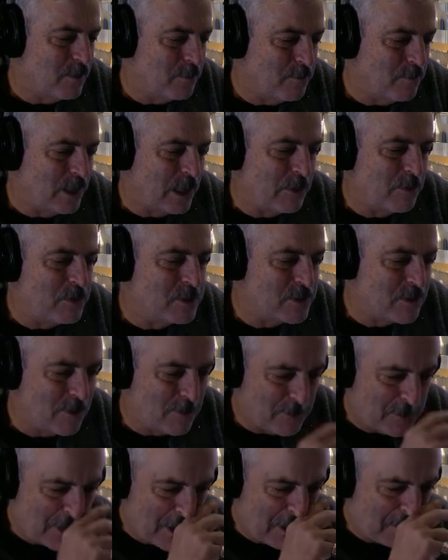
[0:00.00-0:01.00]
they
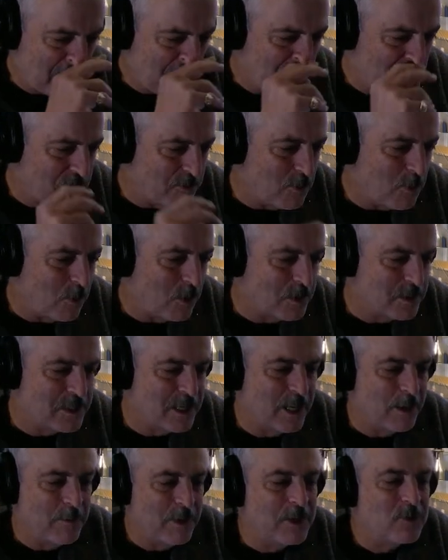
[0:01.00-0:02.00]
reserve purple for
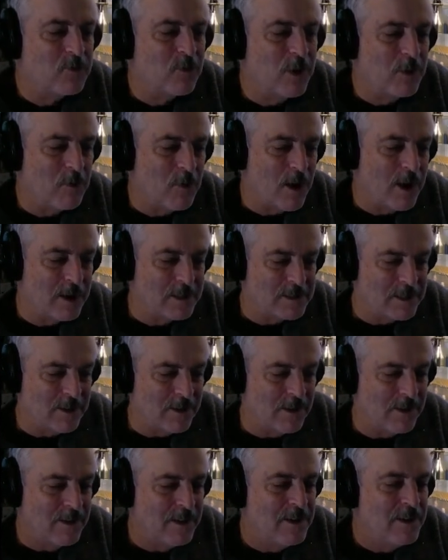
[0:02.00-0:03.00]
sedimentary rocks
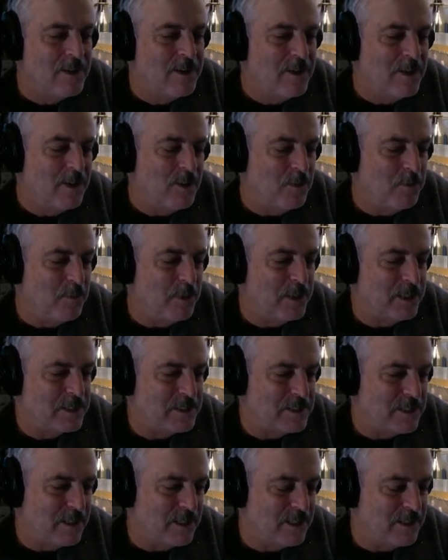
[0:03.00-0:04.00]
here. But
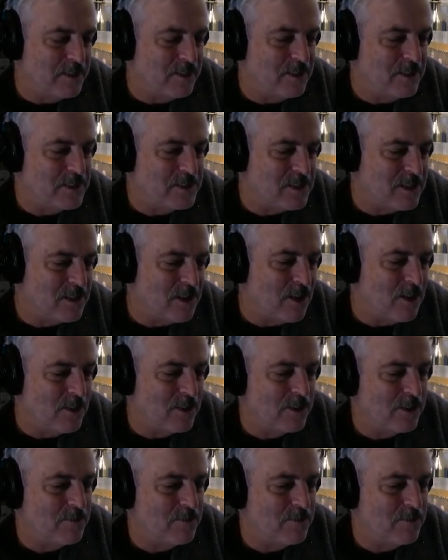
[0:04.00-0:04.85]
you can see all of the